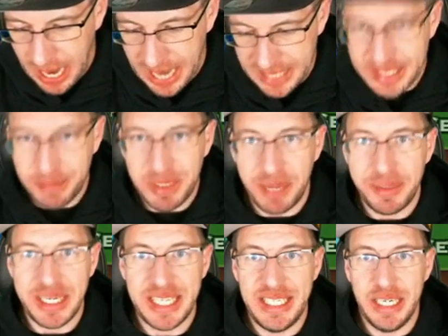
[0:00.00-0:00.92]
uh,
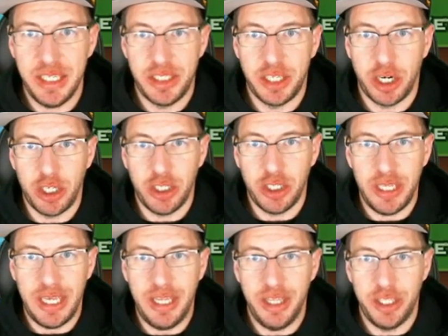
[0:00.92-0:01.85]
sometimes I see a
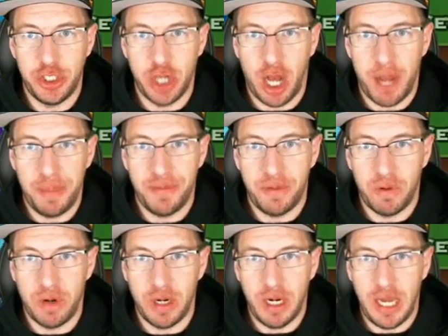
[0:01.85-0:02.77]
turtle in the shop
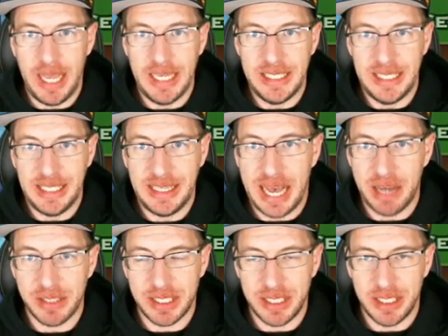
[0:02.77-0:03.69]
for eighteen
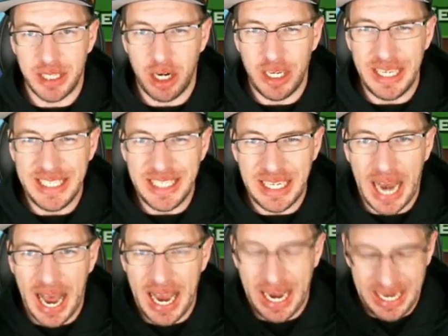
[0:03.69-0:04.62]
thousand Linari. Is
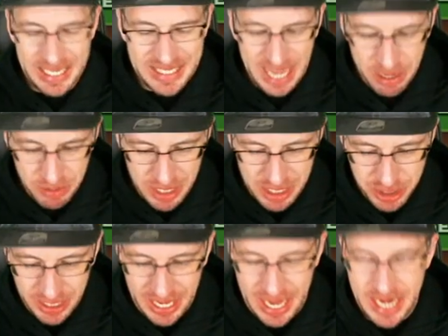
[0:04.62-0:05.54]
is that what I
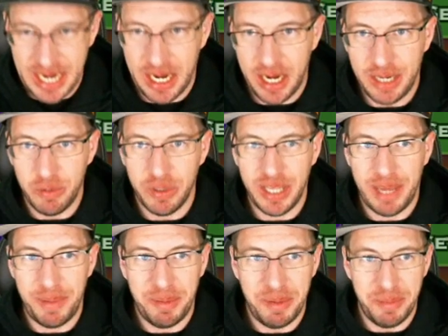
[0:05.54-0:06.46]
should get? Will
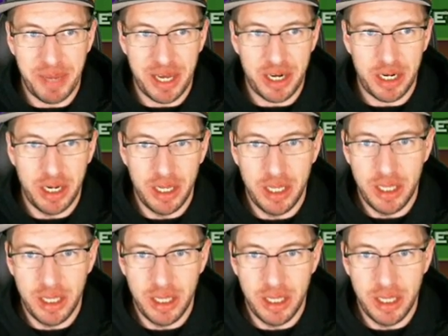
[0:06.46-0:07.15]
that make me better?